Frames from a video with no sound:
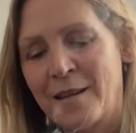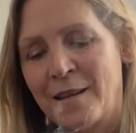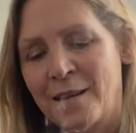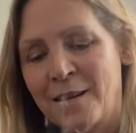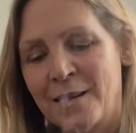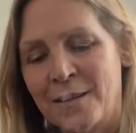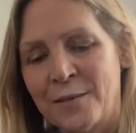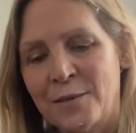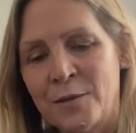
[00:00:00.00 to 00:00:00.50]

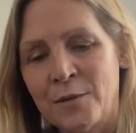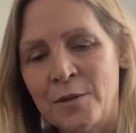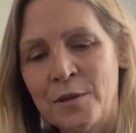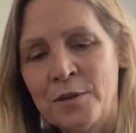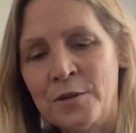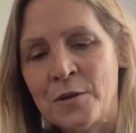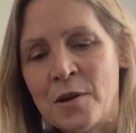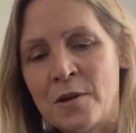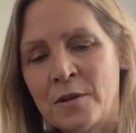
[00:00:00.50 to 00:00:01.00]
So these
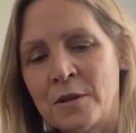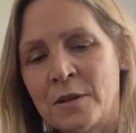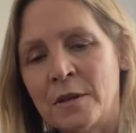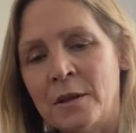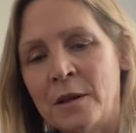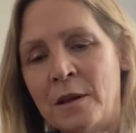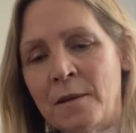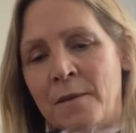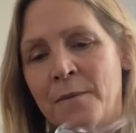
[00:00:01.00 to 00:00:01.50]
are all
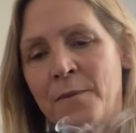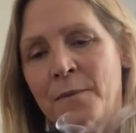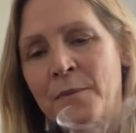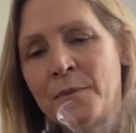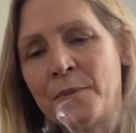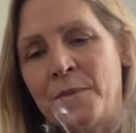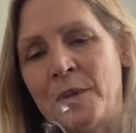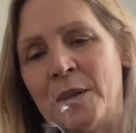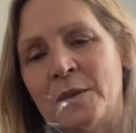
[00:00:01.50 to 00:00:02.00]
clean.
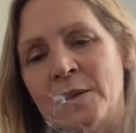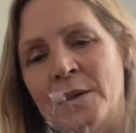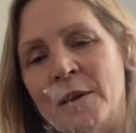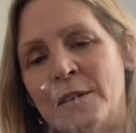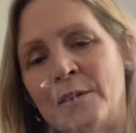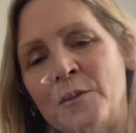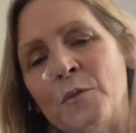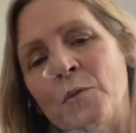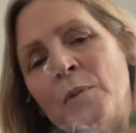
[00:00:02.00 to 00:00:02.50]
Here's a
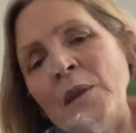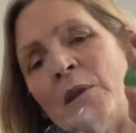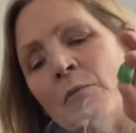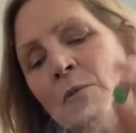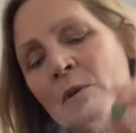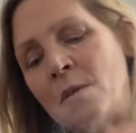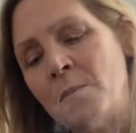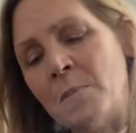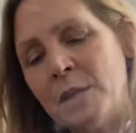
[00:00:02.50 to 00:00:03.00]
nice green
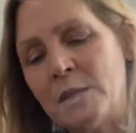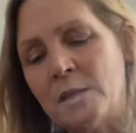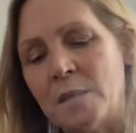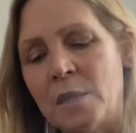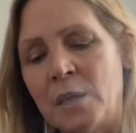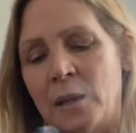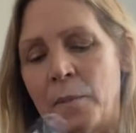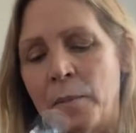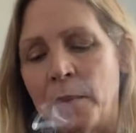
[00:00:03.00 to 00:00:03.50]
one, makes you
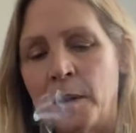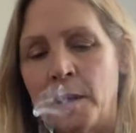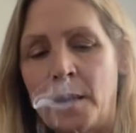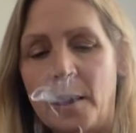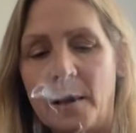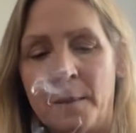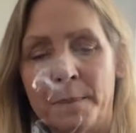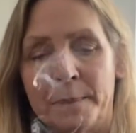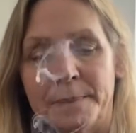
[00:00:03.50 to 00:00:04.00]
think of
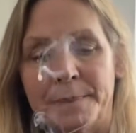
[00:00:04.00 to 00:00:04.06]
money.